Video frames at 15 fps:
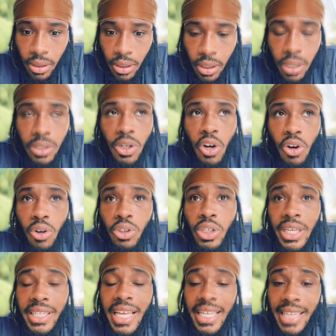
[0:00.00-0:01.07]
Because the girls,
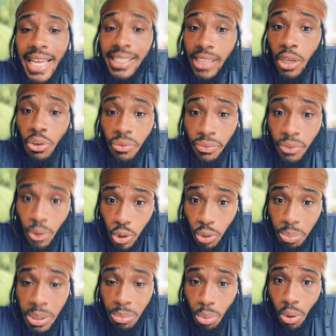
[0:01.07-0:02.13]
and, and that's how you filter
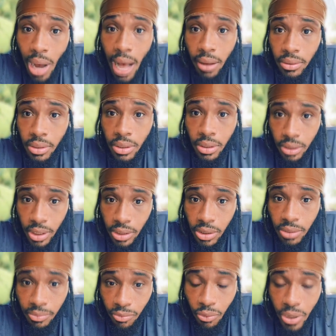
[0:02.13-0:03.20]
people out. There's
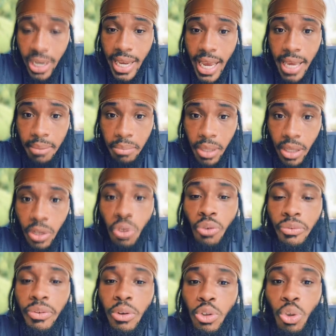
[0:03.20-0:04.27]
some free game. You
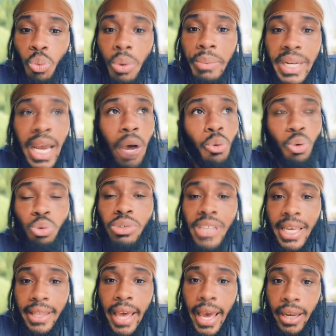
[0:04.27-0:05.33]
filter women out who
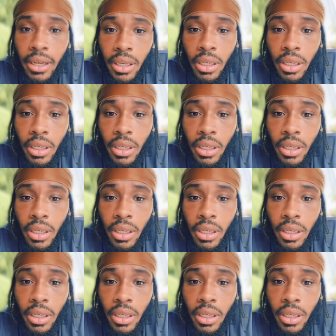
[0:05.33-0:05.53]
say that.